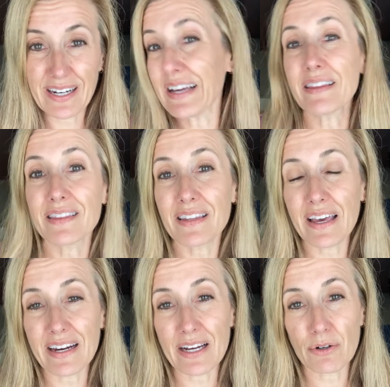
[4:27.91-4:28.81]

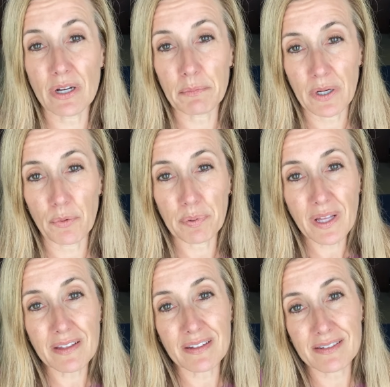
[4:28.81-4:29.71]
And I create my own
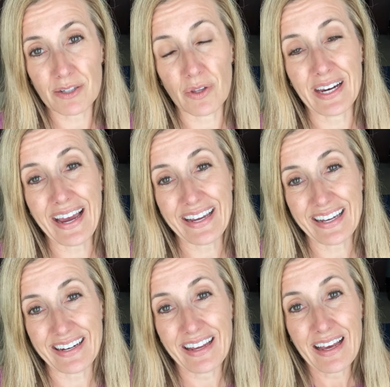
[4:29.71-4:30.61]
playlist so that I
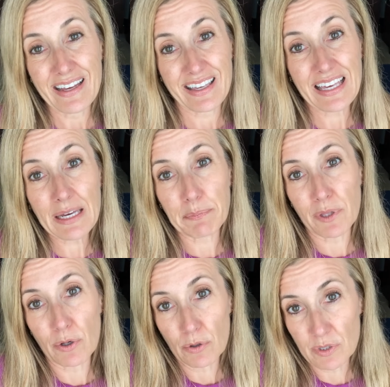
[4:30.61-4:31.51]
can keep
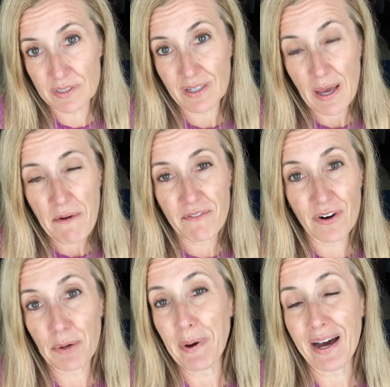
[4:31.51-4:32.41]
those
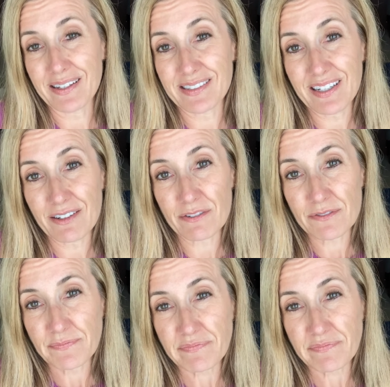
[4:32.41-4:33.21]
very positive